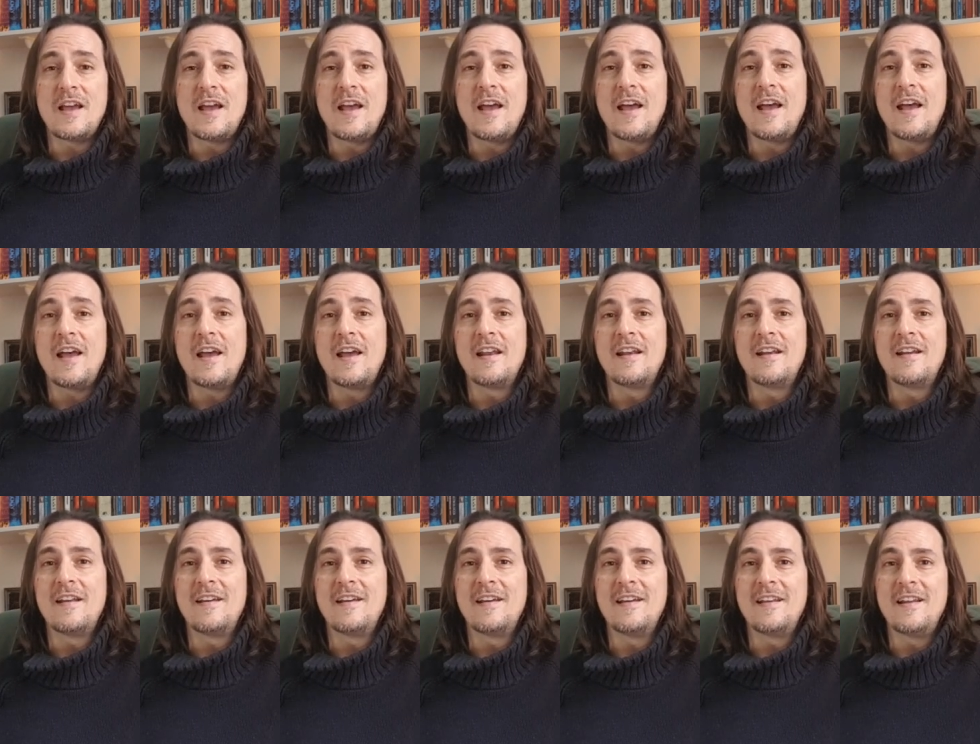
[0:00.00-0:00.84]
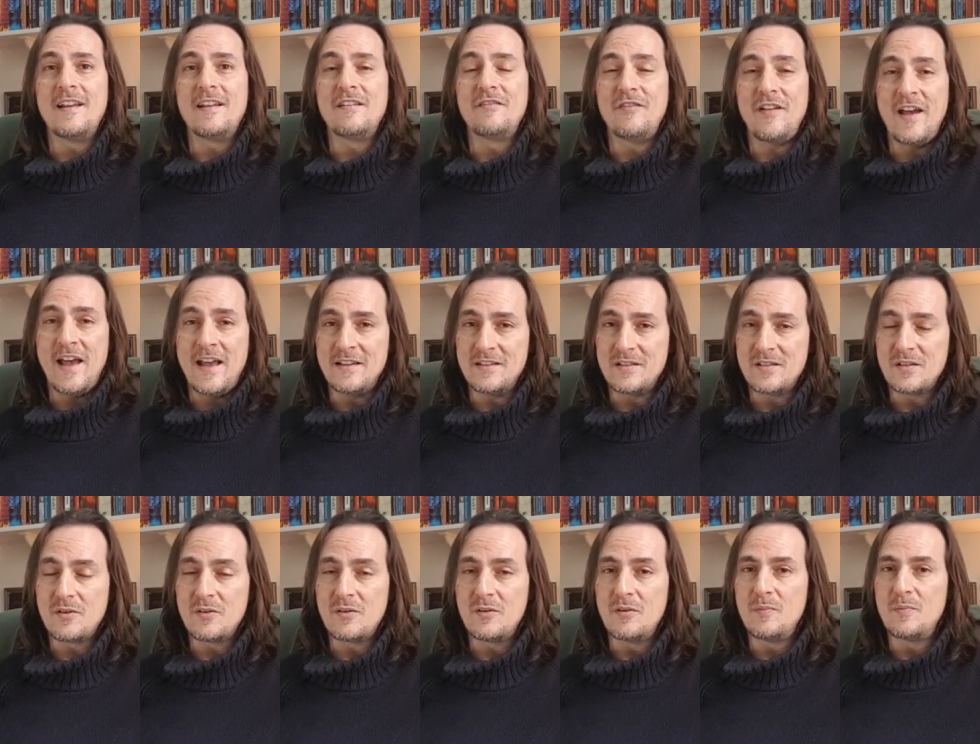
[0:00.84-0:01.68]
and an
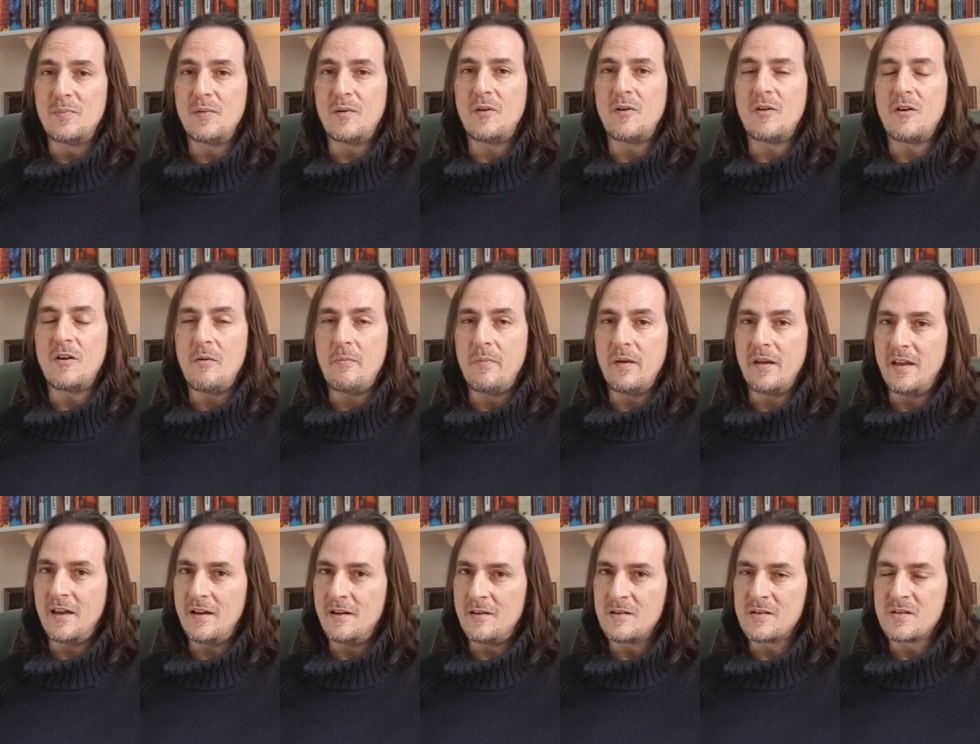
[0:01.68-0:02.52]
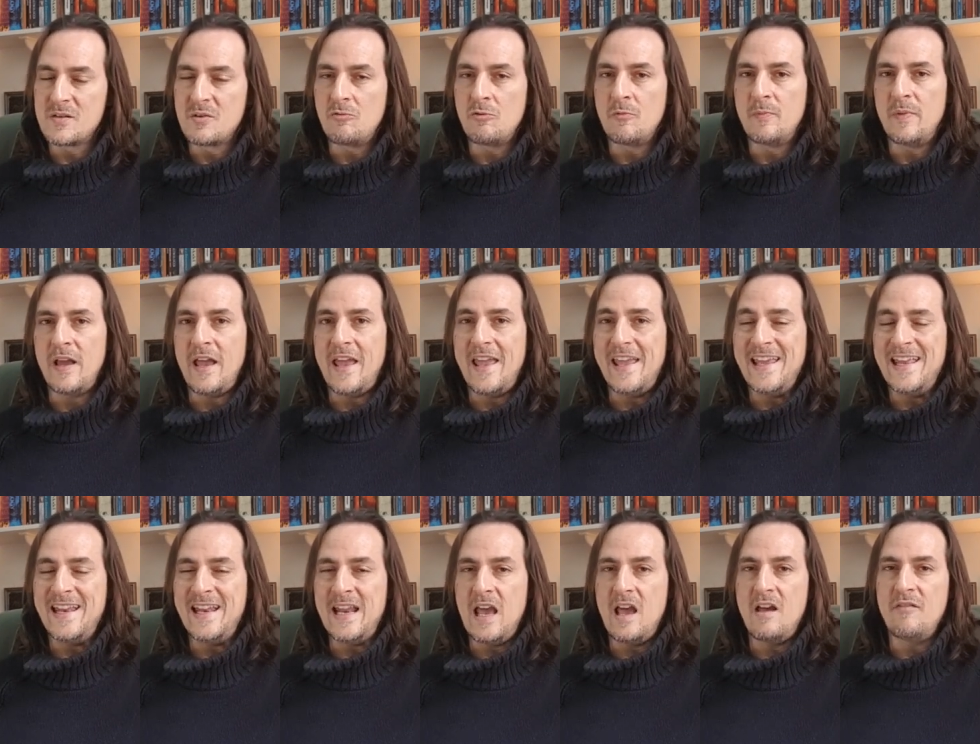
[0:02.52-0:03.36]
advanced group or a beginner's group
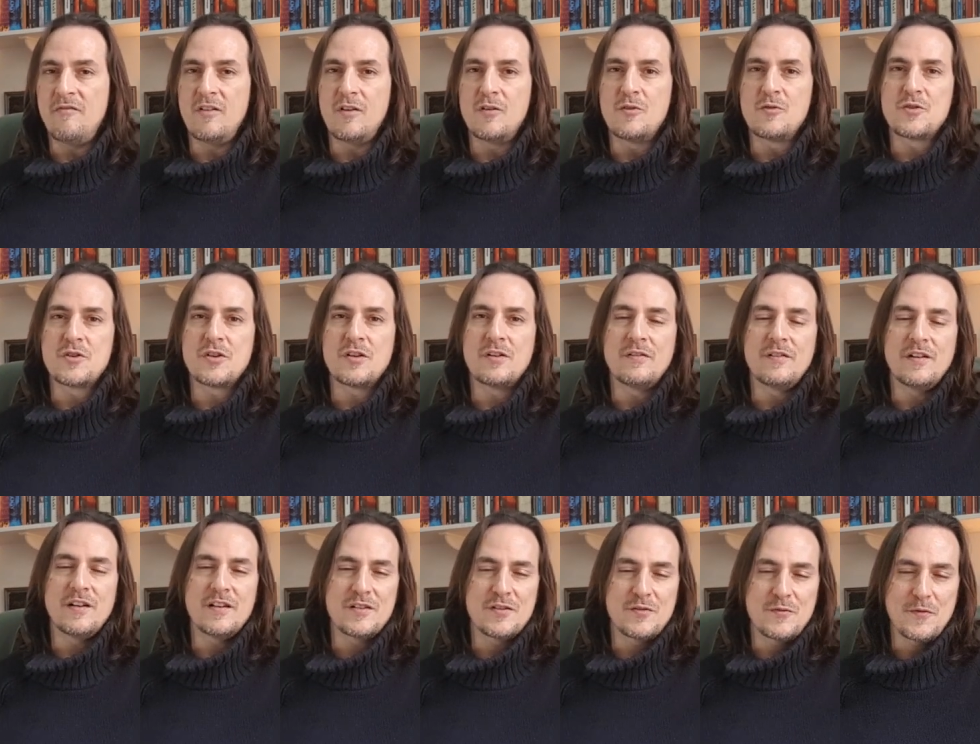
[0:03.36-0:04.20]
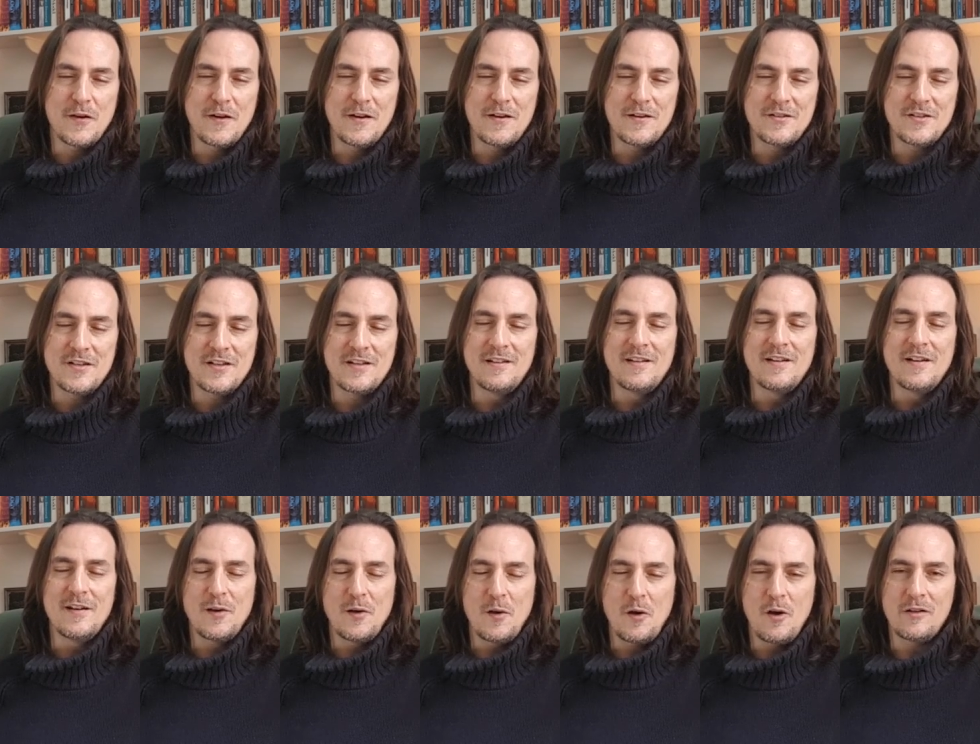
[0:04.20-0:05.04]
in evolutionary astrology,
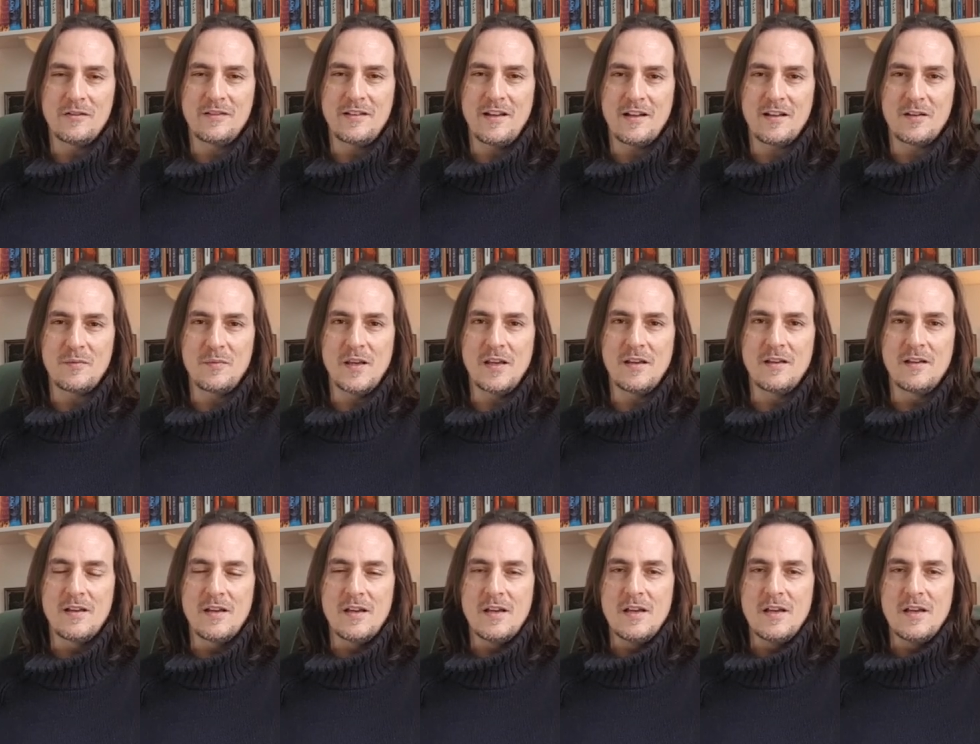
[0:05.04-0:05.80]
contact me.